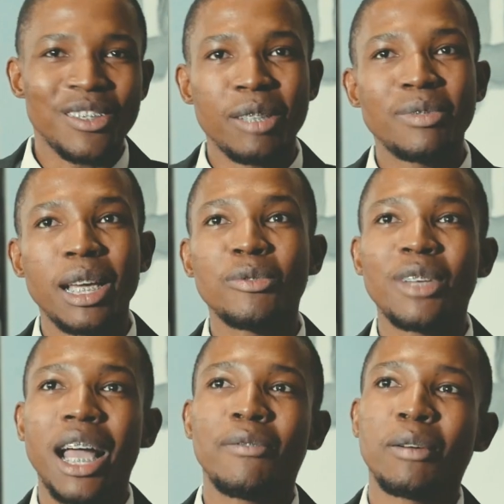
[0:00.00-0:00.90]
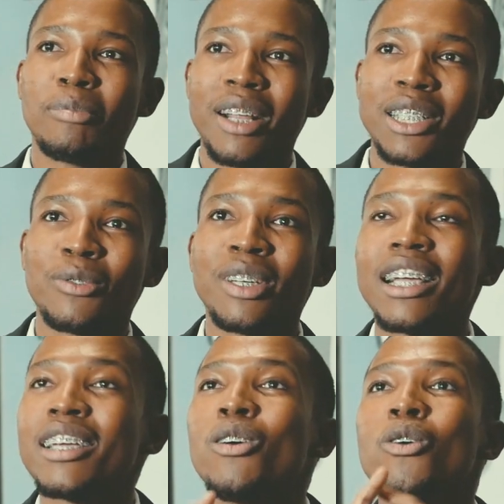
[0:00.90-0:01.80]
sometimes we have a brush where
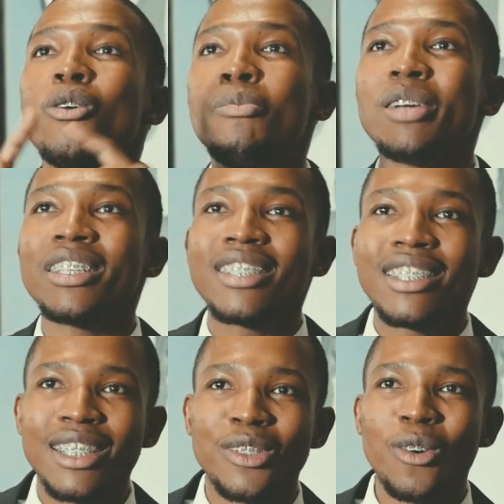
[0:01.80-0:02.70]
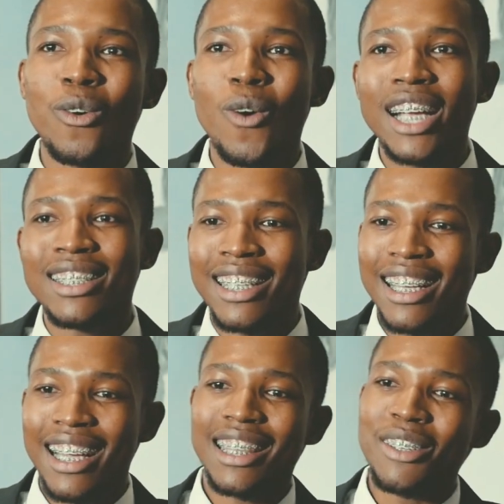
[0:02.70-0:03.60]
like a whole painting is all white,
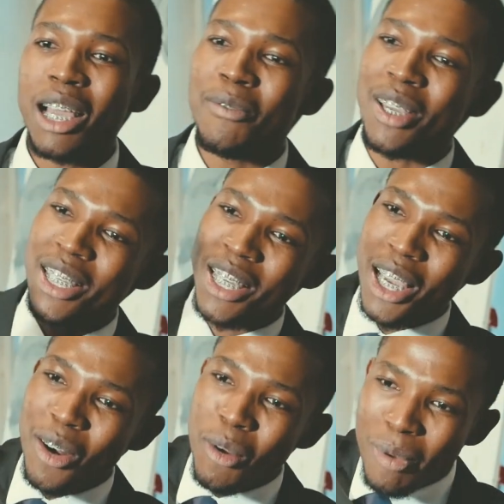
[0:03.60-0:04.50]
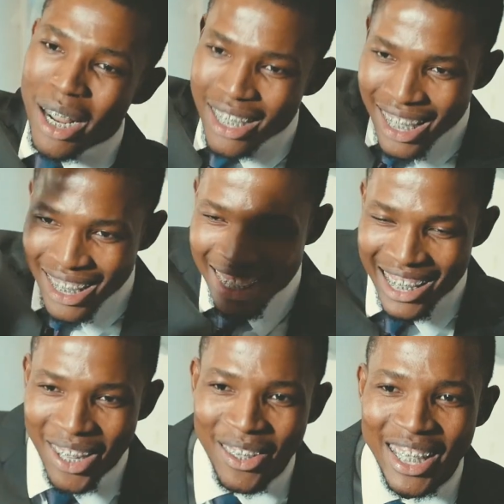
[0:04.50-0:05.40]
and then you have a yellow brush running it
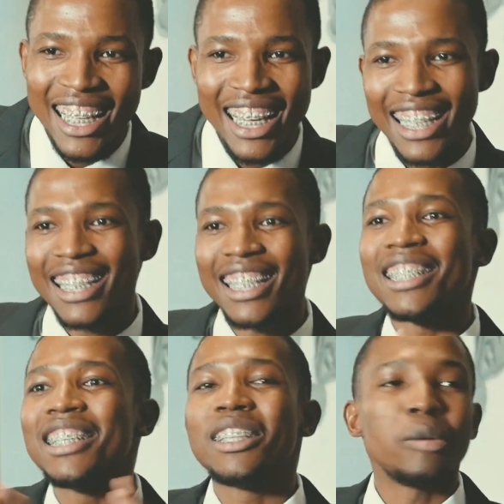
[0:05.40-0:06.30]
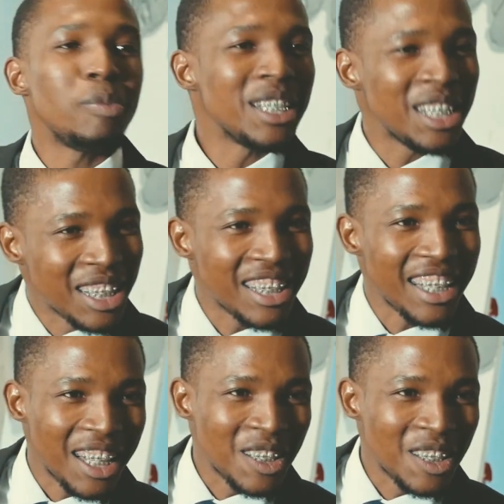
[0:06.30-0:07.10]
down, and then the painting is done.